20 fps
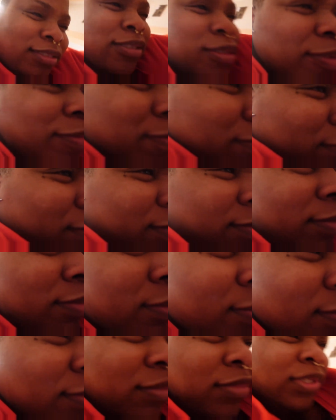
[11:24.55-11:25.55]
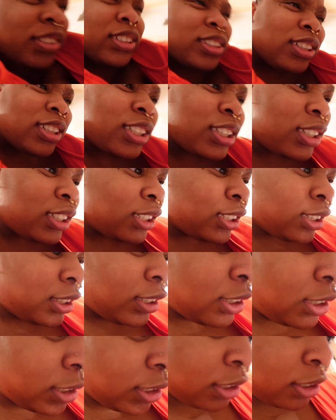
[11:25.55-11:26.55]
Mm, look at this
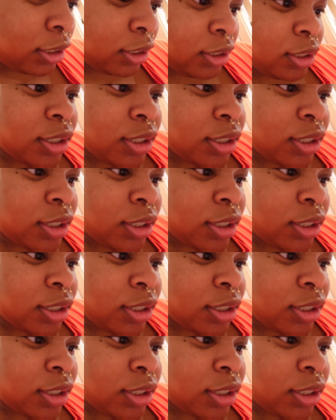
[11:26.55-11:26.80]
side.